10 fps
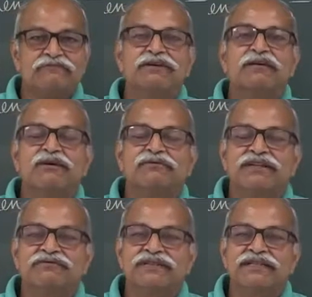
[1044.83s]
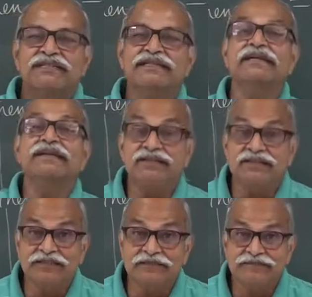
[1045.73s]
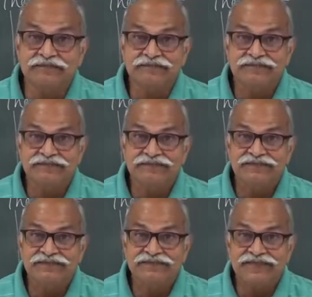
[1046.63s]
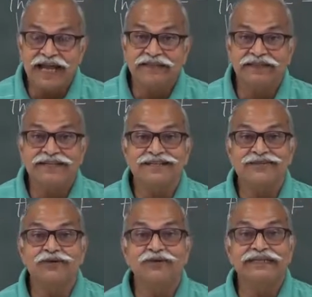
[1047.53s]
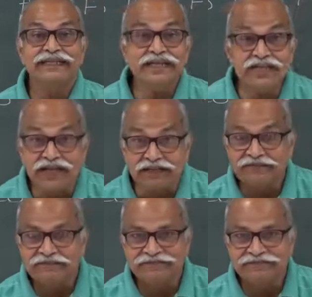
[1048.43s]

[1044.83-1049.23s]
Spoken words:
frame of reference is earth, and that is not inertial,